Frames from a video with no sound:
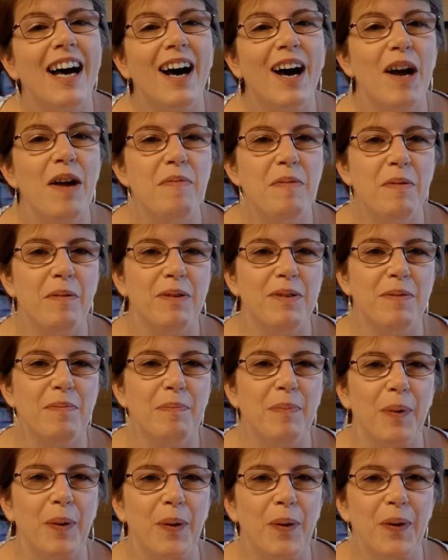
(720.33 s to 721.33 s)
I hope it wasn't
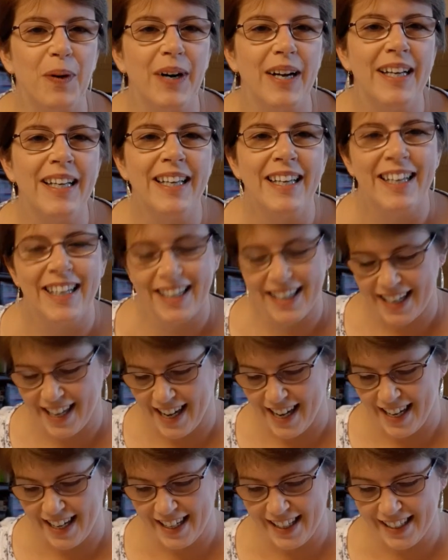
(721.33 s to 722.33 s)
boring,
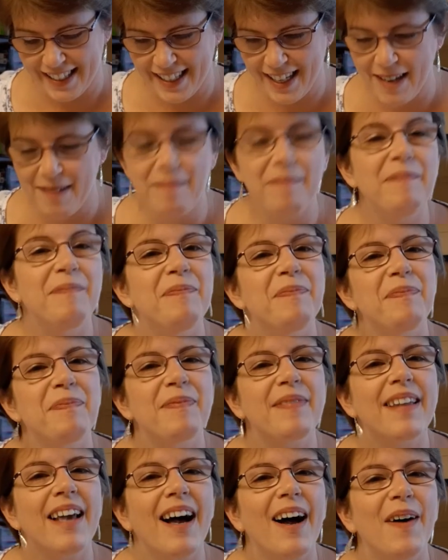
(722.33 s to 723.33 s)
and
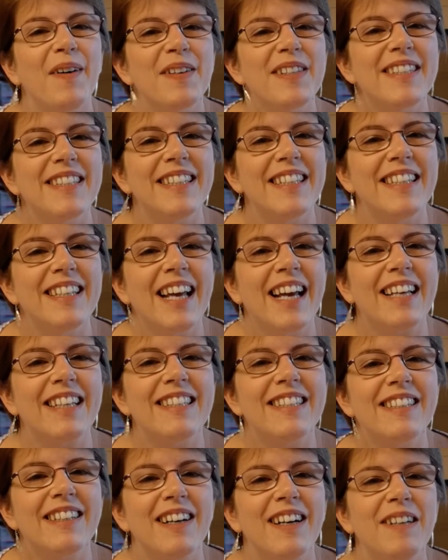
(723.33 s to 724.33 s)
I'll see you
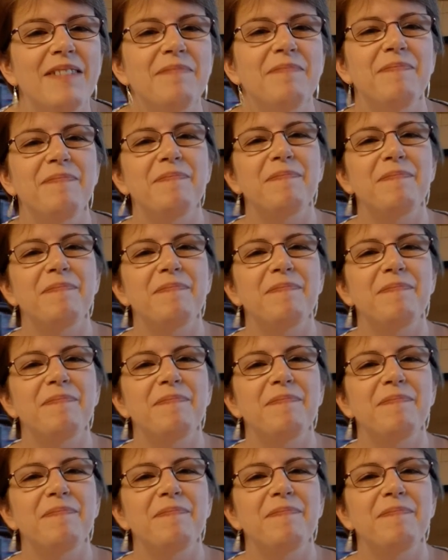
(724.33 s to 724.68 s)
next time.